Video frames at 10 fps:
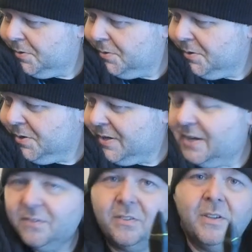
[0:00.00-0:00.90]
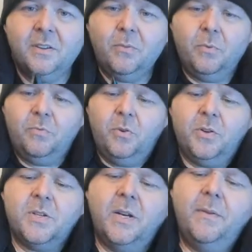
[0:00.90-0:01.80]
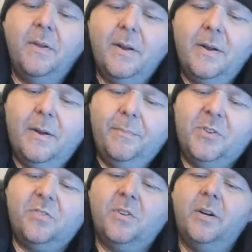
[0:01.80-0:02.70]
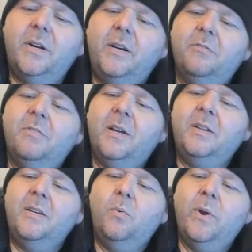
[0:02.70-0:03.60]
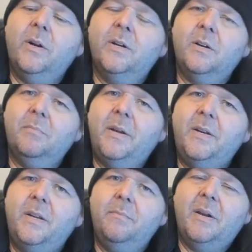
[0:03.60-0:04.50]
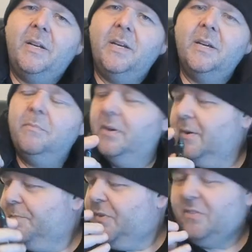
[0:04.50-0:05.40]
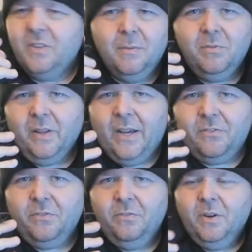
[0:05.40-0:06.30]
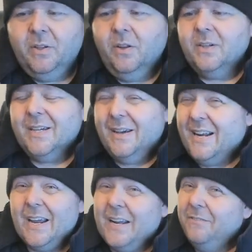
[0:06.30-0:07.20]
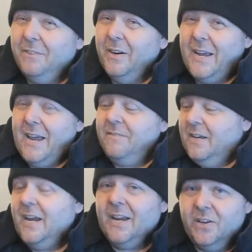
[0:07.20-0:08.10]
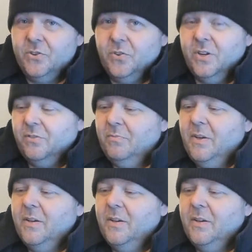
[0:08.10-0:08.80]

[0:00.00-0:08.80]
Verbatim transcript: I can't see it, doesn't focus on it, just starting to finally wear down my, my nib. These nibs last for a very long time, and I got a very heavy hand, trust me,